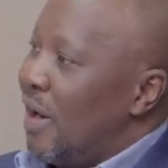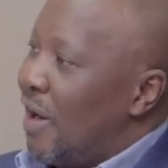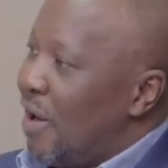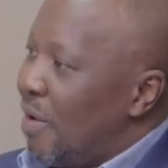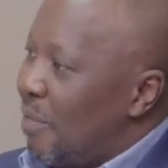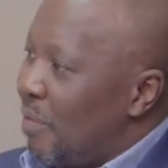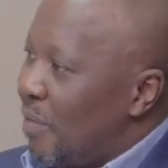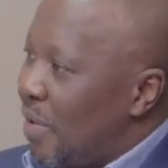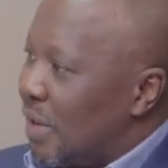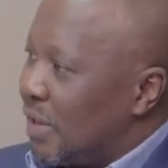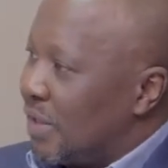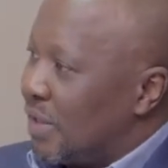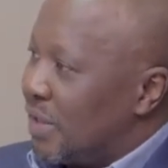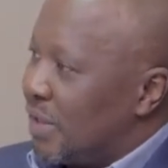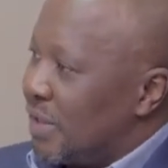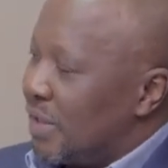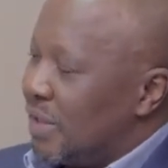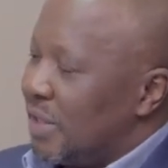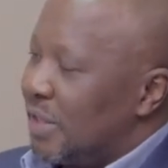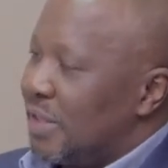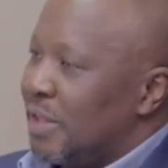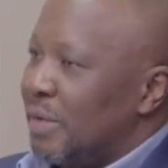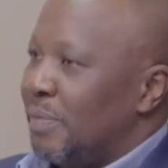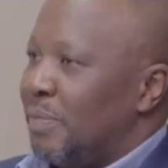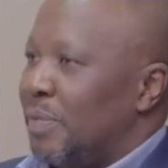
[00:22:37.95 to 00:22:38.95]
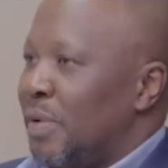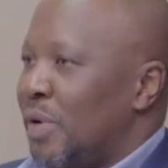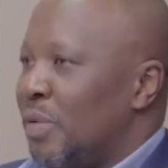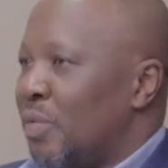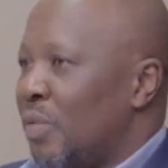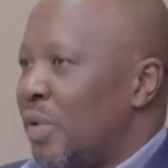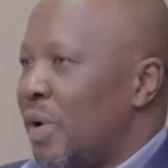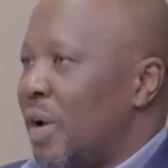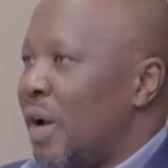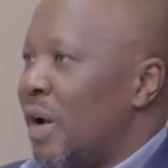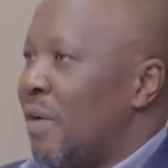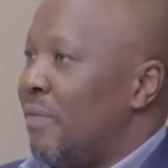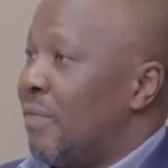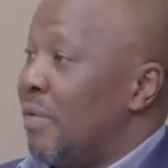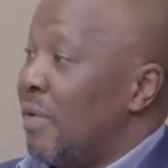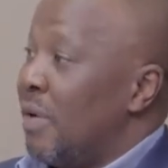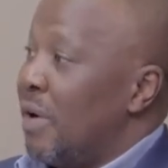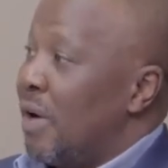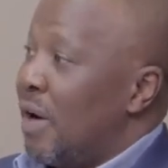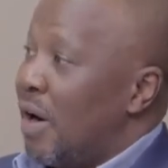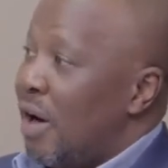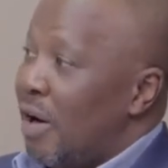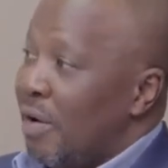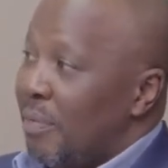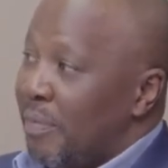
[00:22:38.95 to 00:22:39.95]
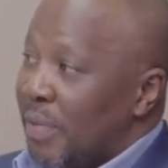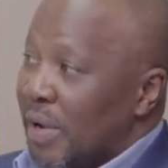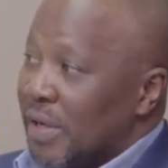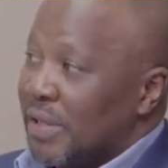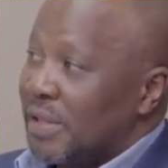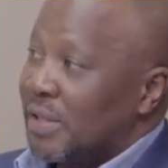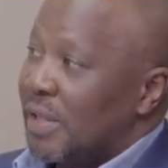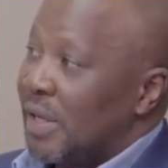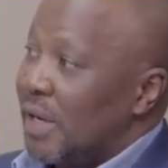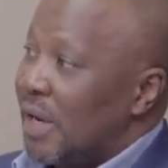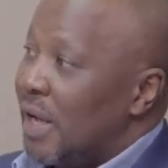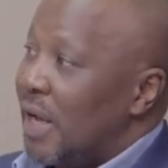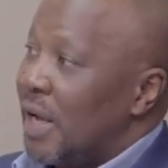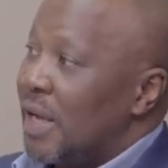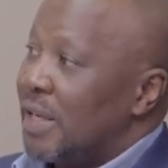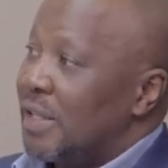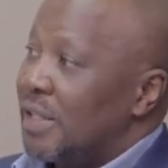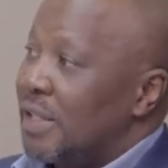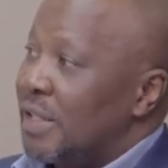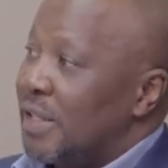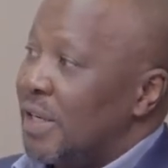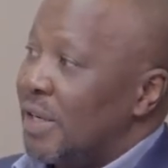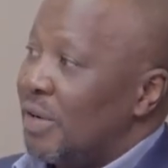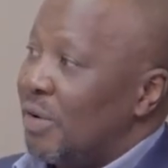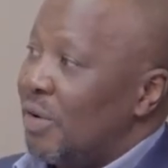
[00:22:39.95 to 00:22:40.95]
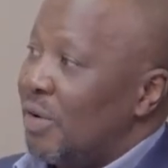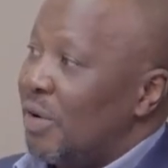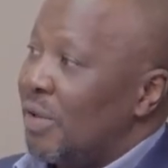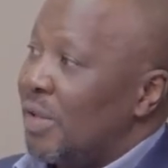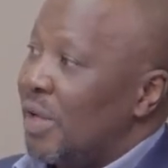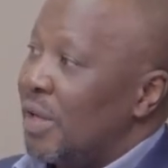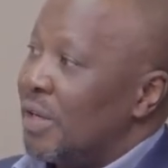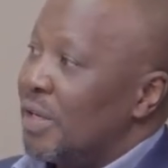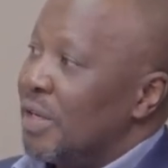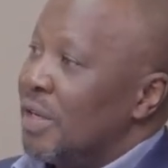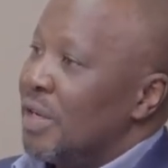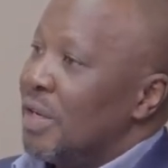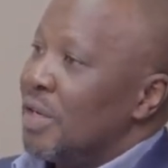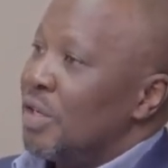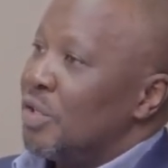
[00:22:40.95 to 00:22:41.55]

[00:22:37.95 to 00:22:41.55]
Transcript: how much discipline we have, our personal hygiene, and all that.